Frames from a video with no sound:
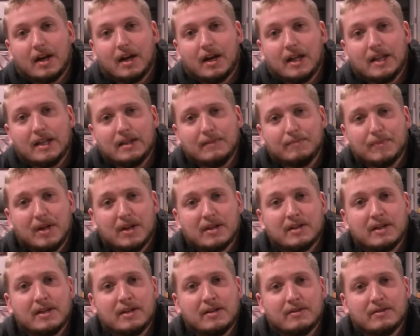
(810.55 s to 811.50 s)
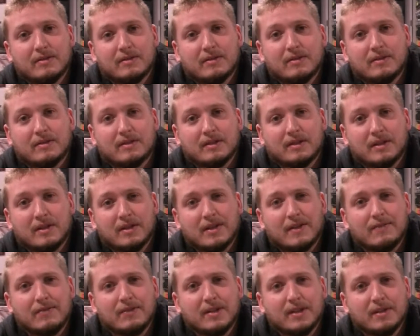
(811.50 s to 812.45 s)
I think Bucknell, they're
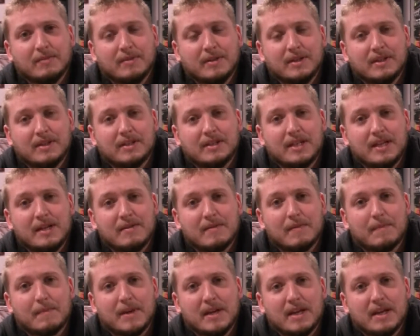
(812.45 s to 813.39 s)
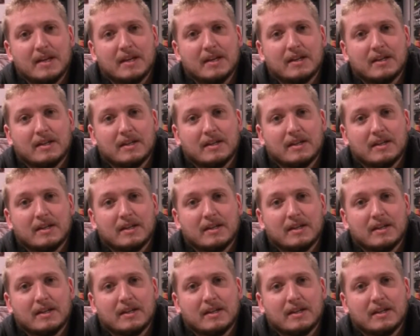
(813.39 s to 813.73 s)
definitely going to be a team to beat